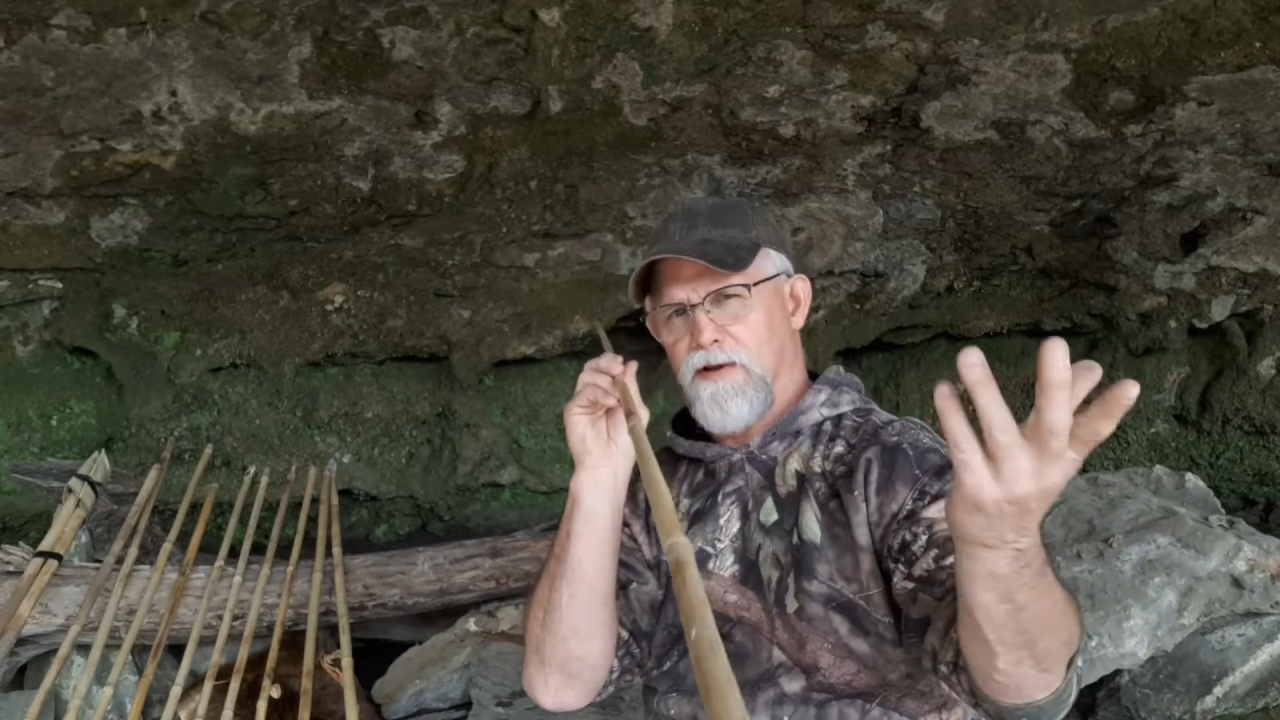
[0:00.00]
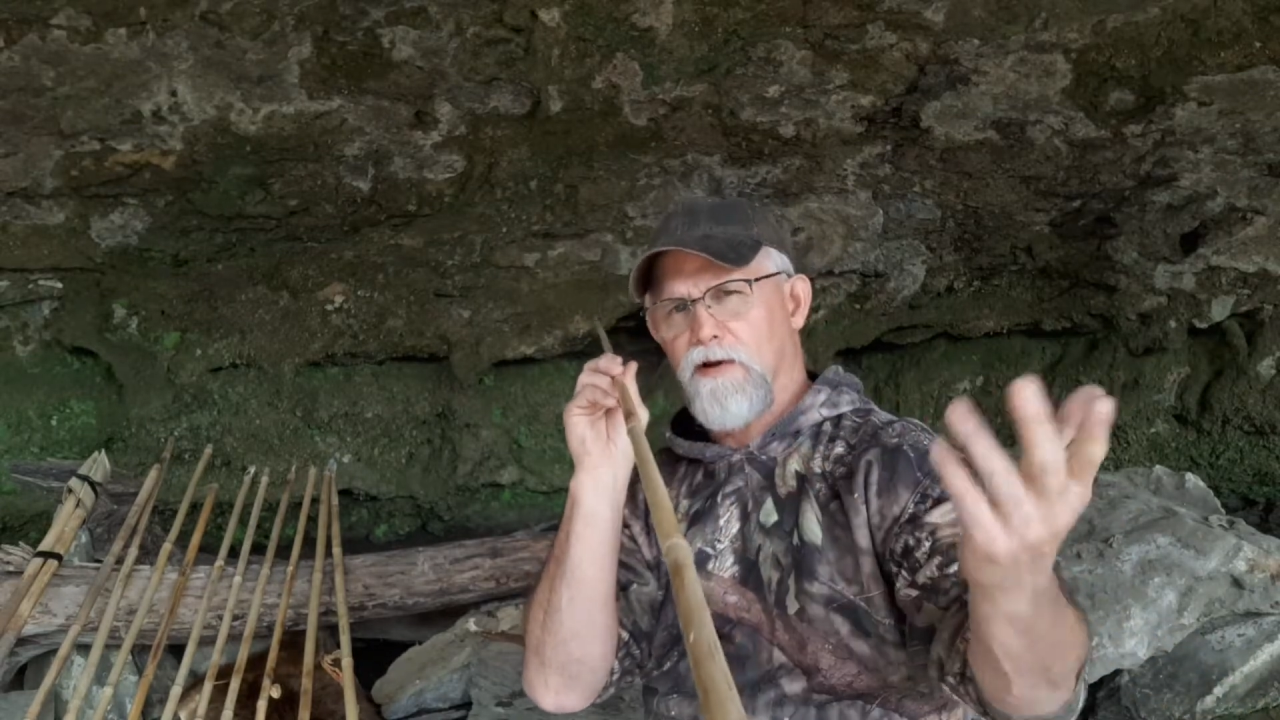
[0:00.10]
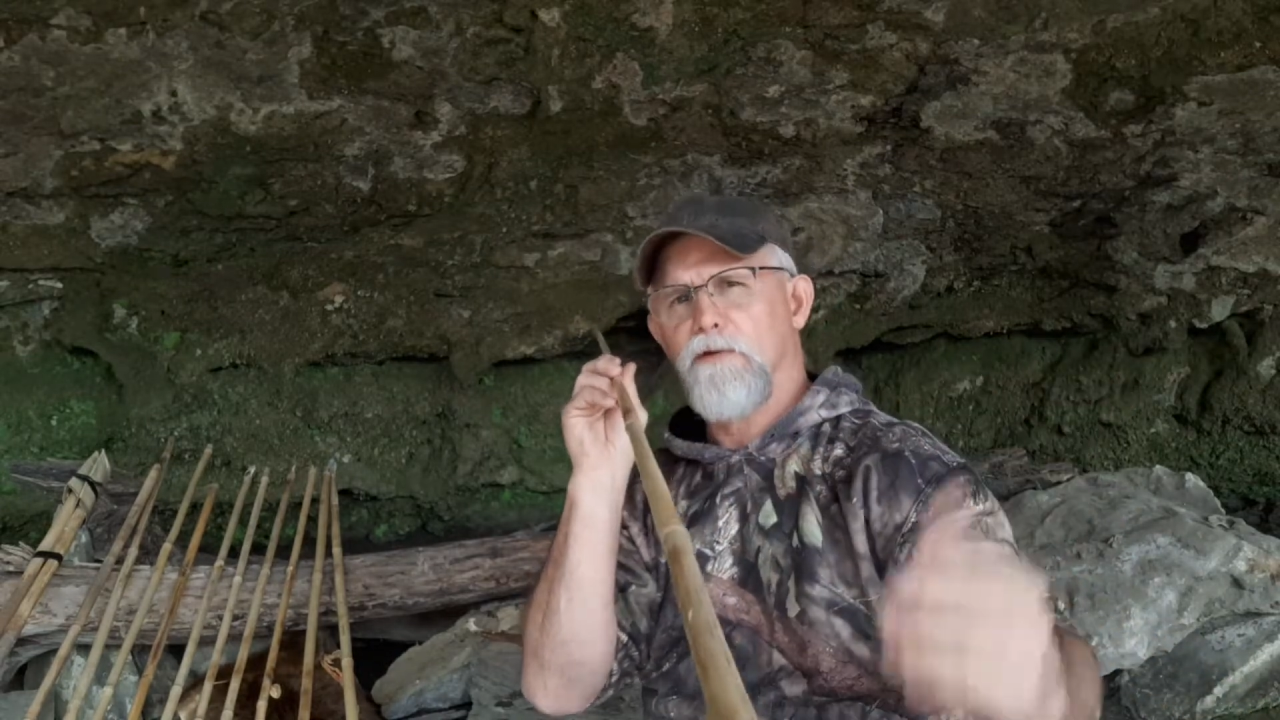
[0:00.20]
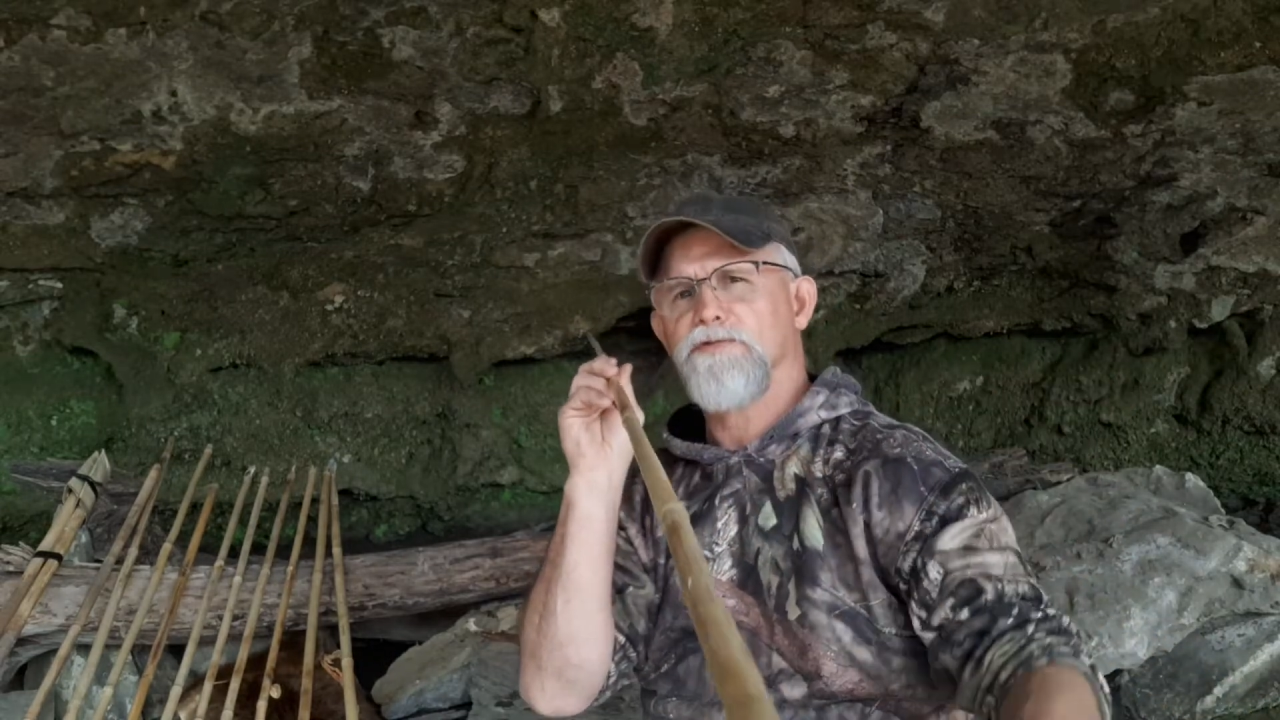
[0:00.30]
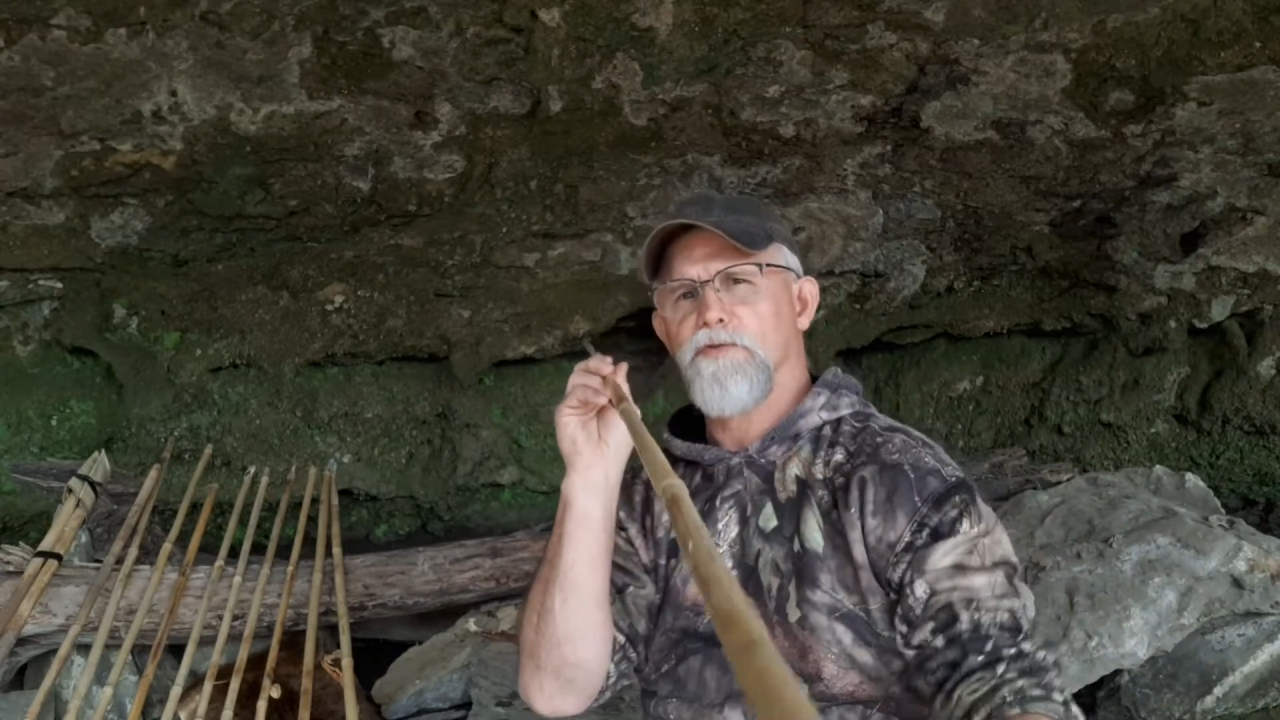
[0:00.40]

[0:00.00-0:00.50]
close